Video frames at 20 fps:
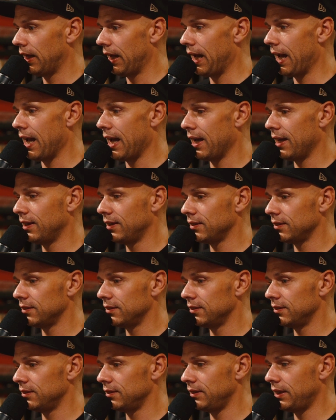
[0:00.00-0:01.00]
And
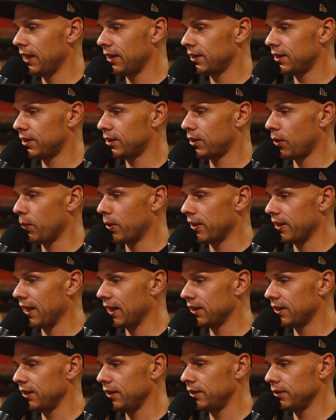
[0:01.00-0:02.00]
yes, so we've got the
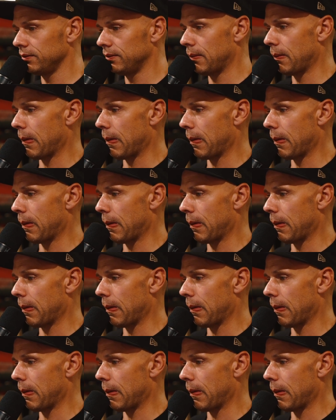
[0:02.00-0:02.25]
acid.